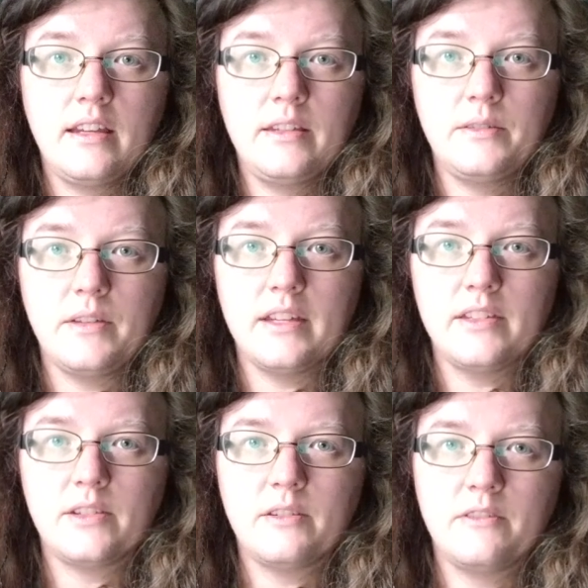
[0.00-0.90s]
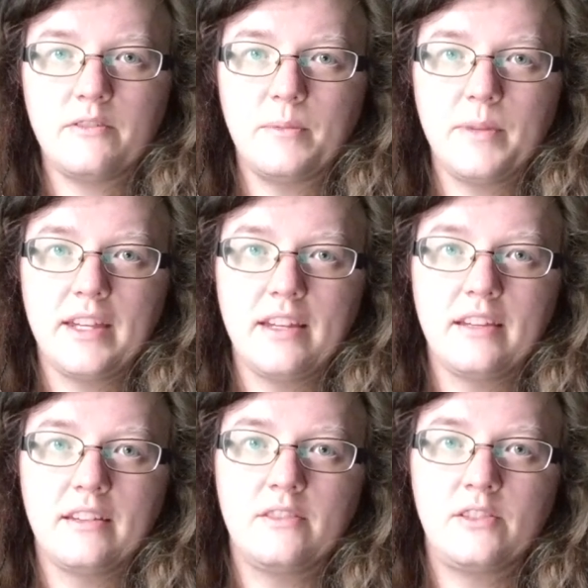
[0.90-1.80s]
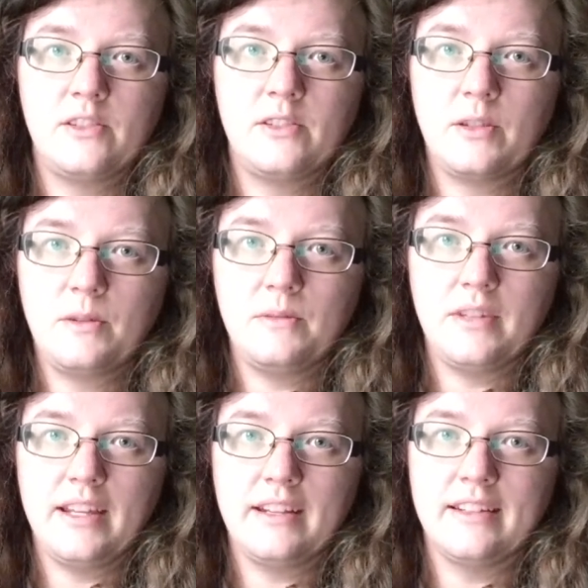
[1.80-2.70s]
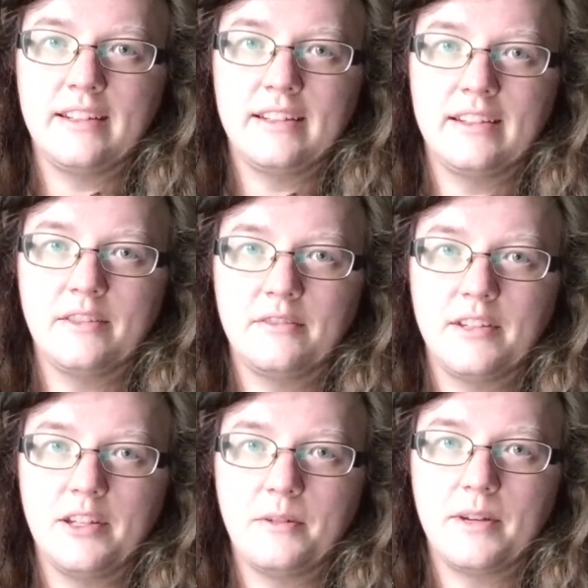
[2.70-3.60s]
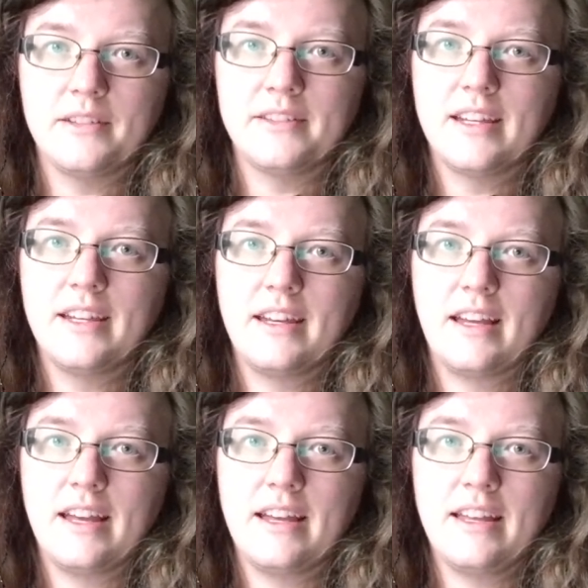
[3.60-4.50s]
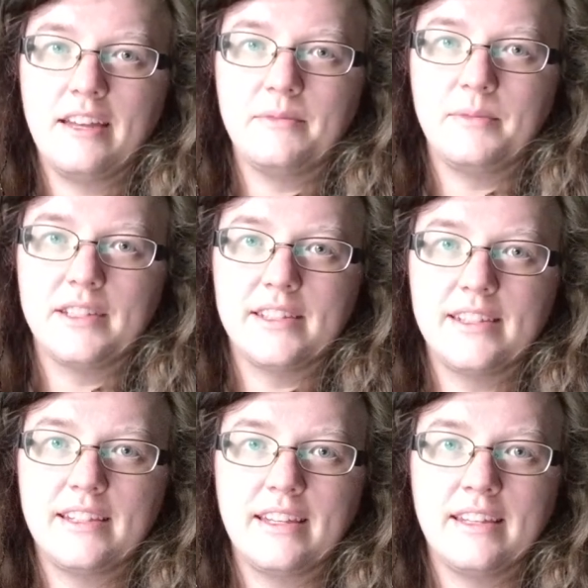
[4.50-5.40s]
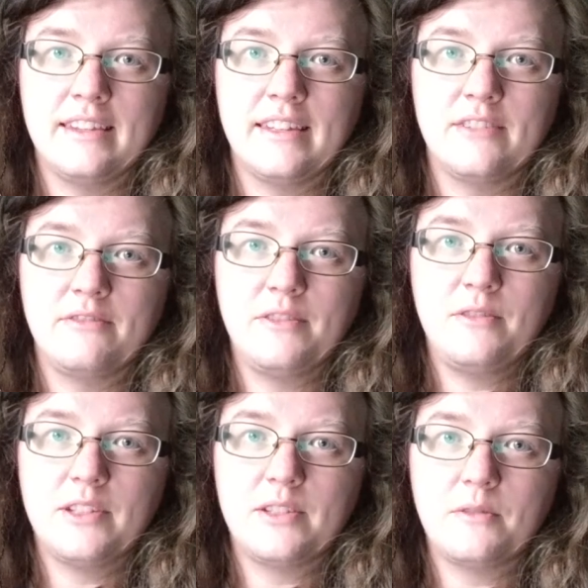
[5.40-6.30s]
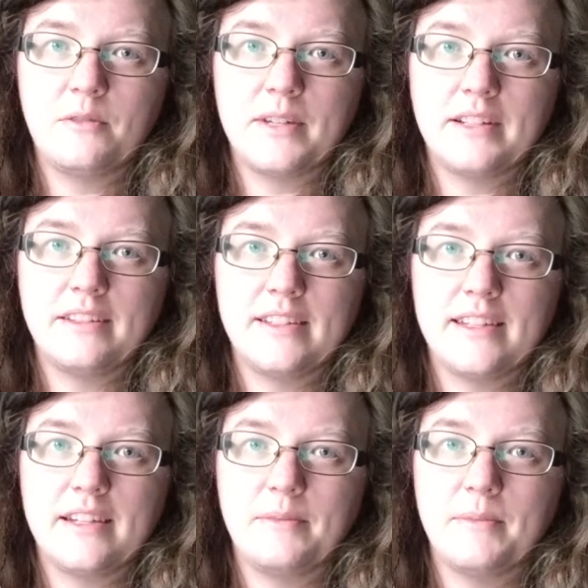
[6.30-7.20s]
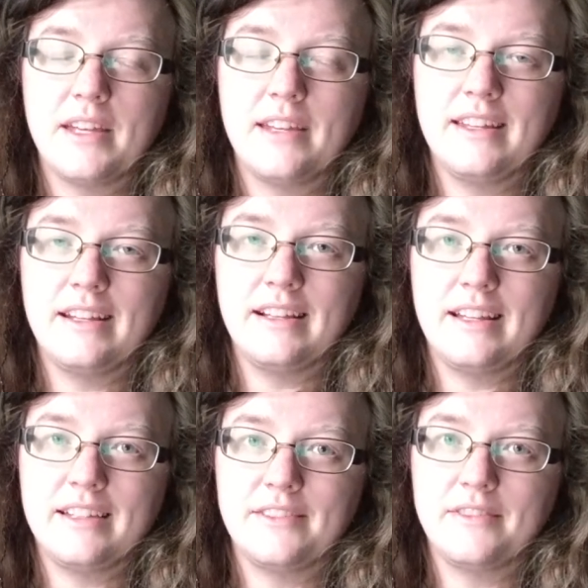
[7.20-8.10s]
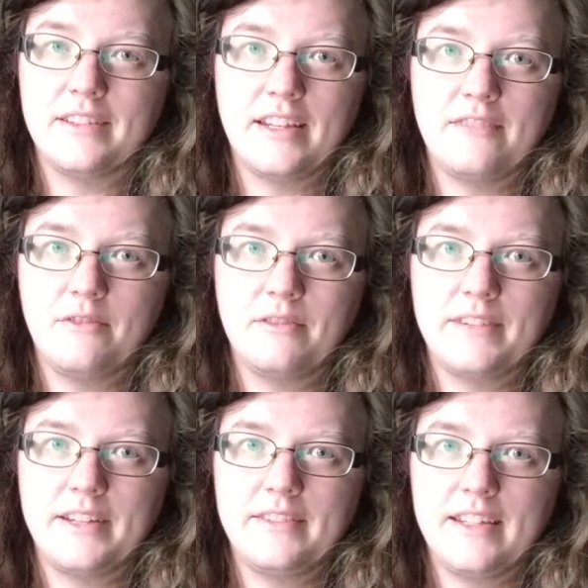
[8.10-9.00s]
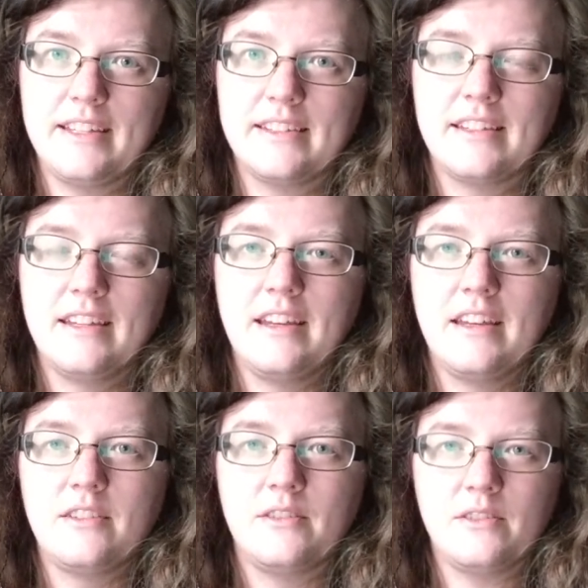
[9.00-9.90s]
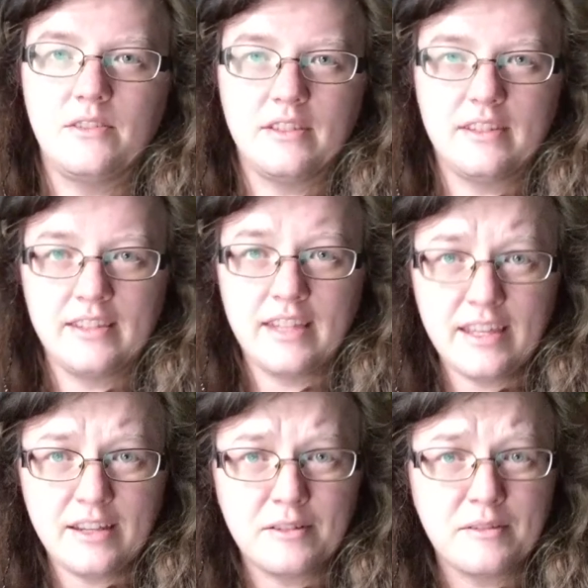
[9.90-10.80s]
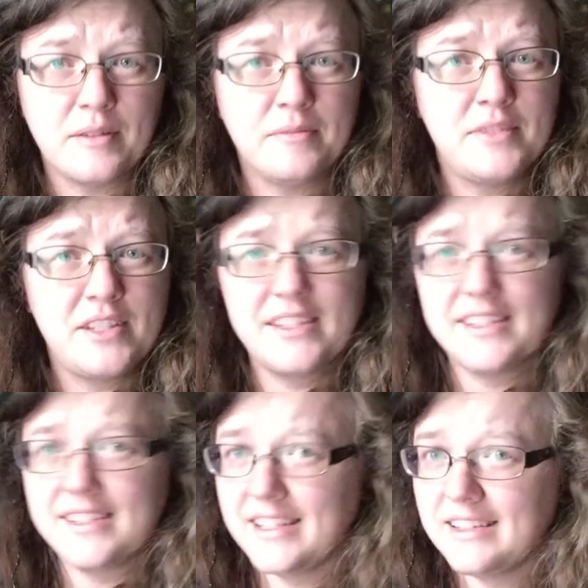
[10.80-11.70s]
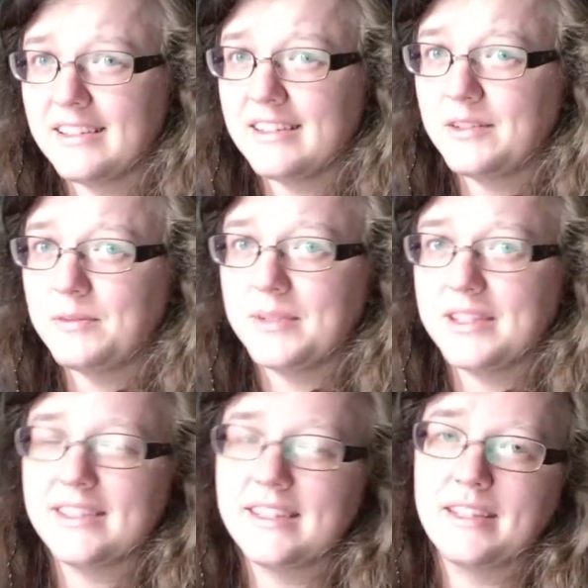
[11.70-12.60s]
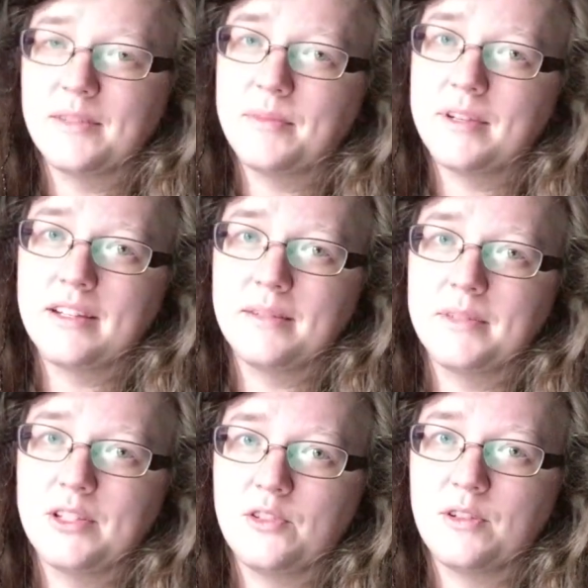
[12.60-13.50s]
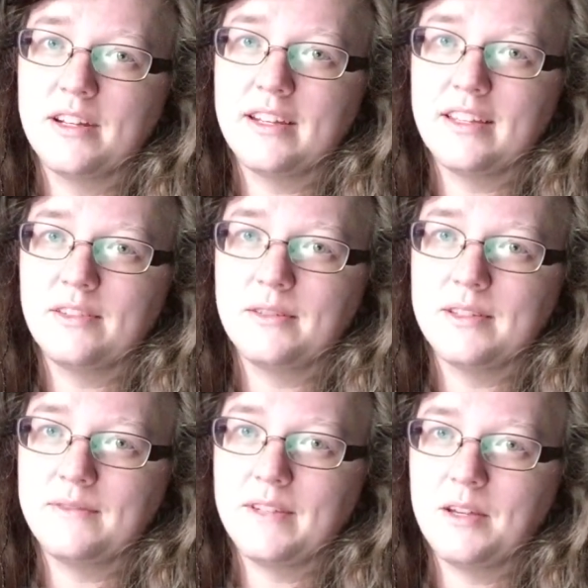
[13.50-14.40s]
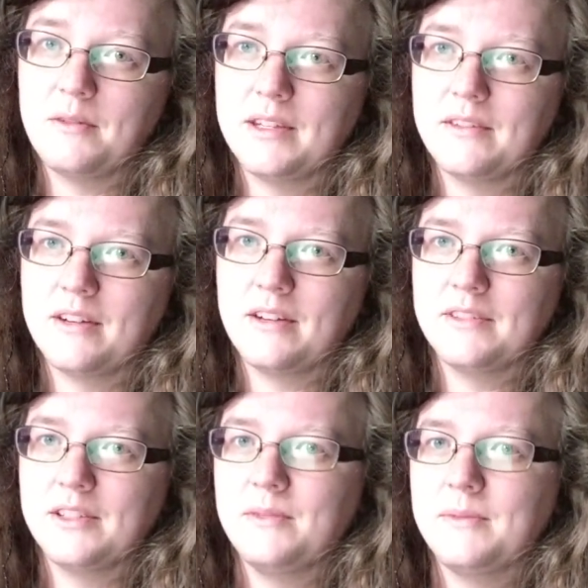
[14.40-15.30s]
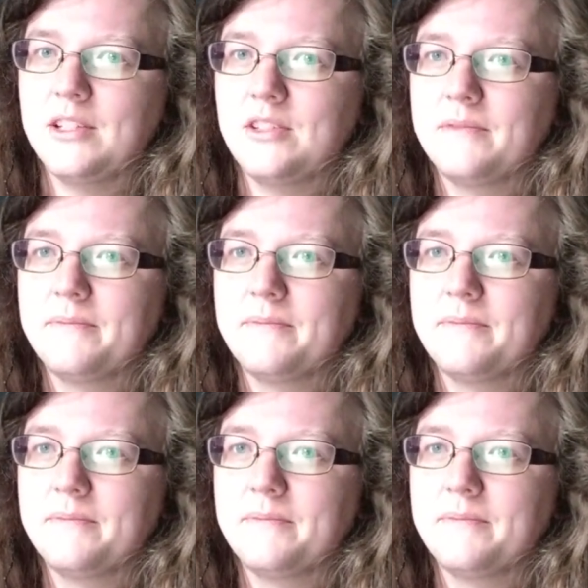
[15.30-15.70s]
Hello guys, sorry for being so late on getting another video out. I have been sick and this flu that's going around in the south, man, it lasts for like four or five days. So as you can hear, I'm just still a little bit sick, but I'm going to try and get to this video without coughing too much.